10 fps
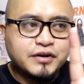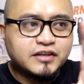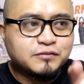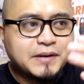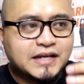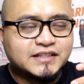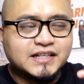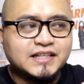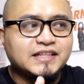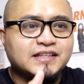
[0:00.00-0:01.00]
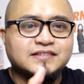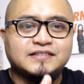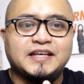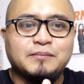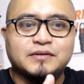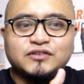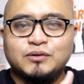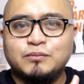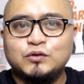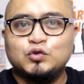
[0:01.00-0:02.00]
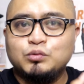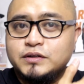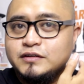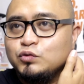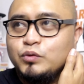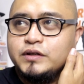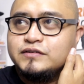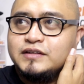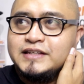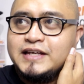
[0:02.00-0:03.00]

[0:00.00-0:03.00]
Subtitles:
three is practically the same as number two, but this one is the